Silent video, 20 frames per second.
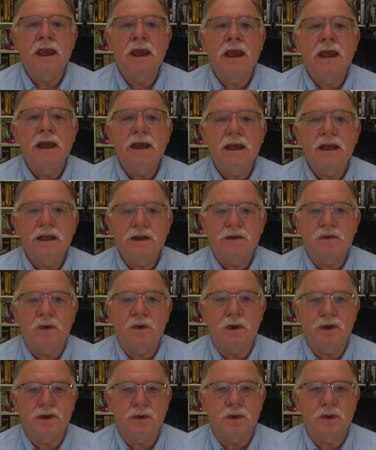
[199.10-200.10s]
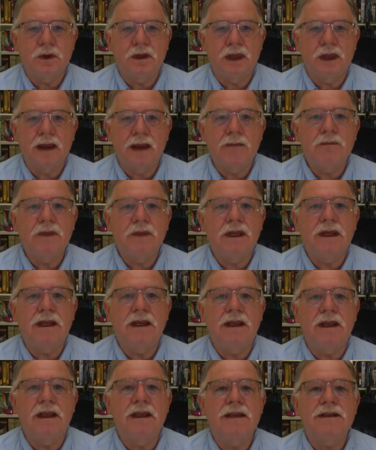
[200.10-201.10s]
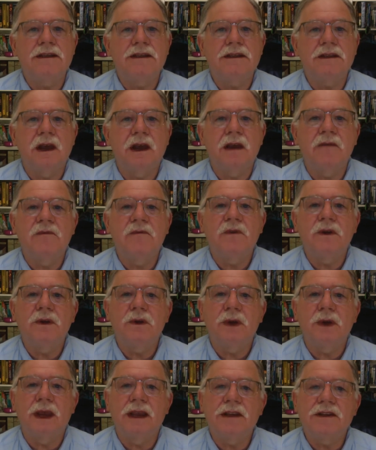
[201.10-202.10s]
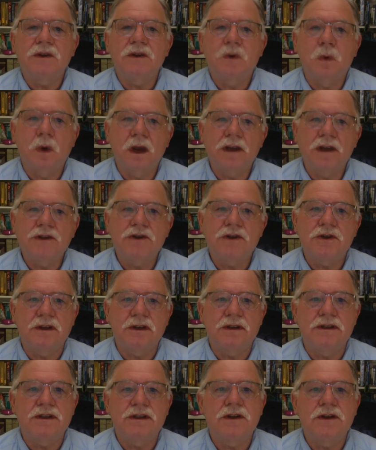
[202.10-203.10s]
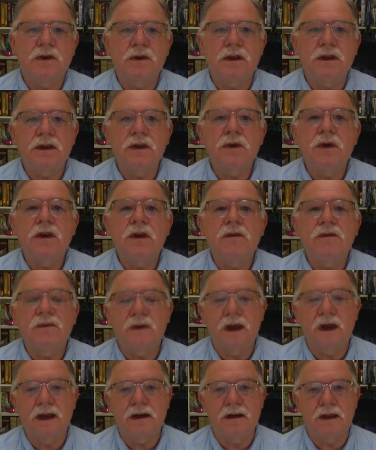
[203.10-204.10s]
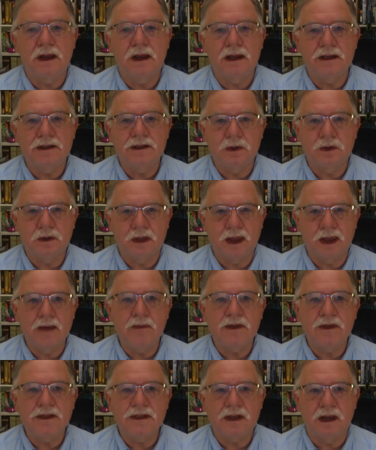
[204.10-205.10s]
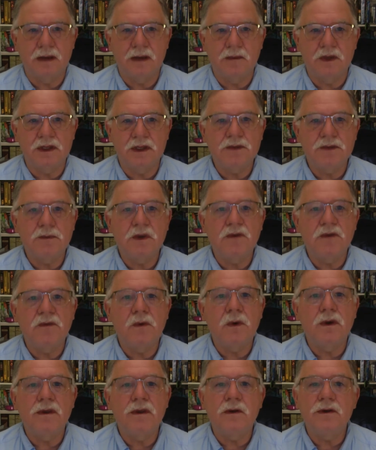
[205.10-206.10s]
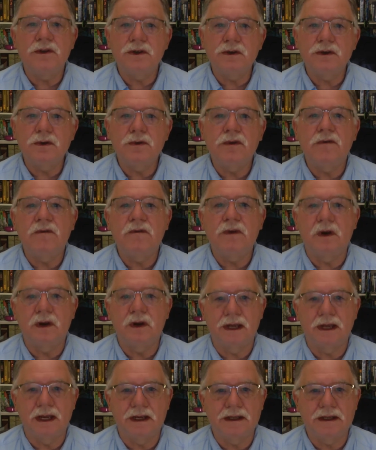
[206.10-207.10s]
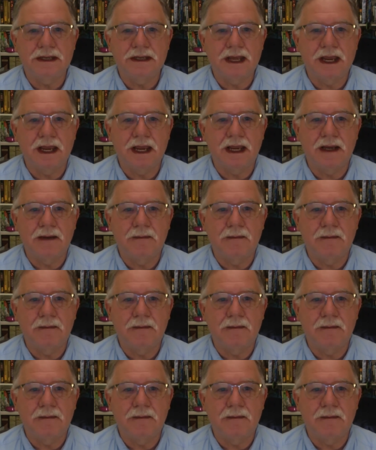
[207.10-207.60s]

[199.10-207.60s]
Each virtual lab meeting is a time for you to ask questions so that you can finalize your lab assignments before they're due the very next day.